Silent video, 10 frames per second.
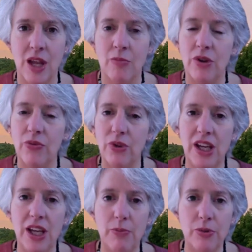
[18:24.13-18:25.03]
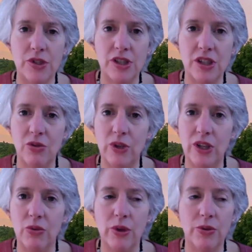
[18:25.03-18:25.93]
But if we keep pushing the
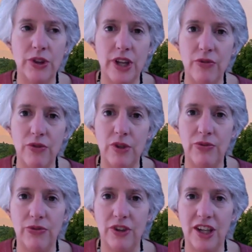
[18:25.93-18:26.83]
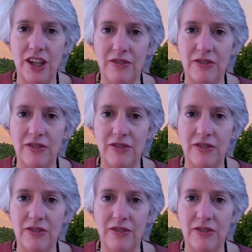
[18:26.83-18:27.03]
wheel, we will never be free.